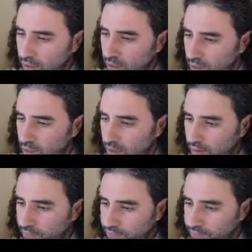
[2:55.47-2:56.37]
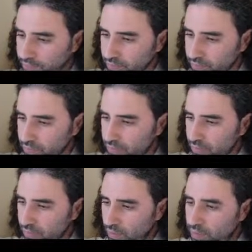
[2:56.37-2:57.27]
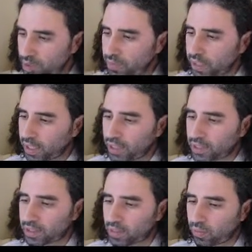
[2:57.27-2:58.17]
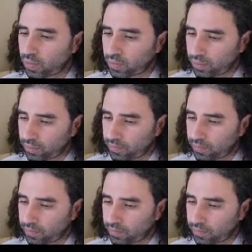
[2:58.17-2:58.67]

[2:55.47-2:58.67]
to make haste therewith.